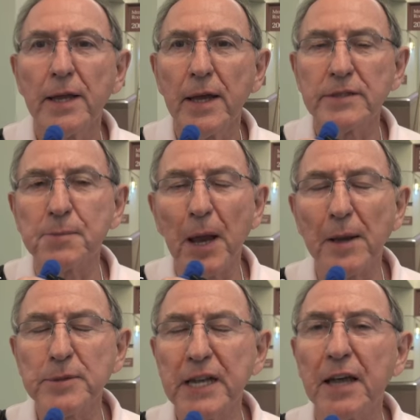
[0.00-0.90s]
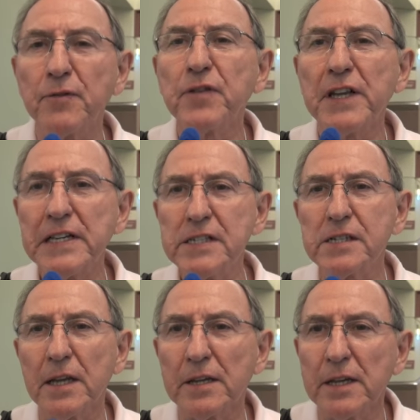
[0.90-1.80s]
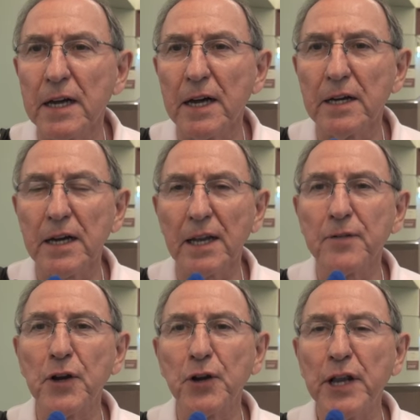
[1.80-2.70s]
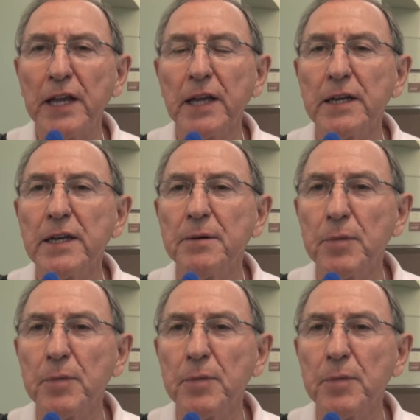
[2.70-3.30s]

Yes, my name is Ken Fleece, and I live here in Eagan,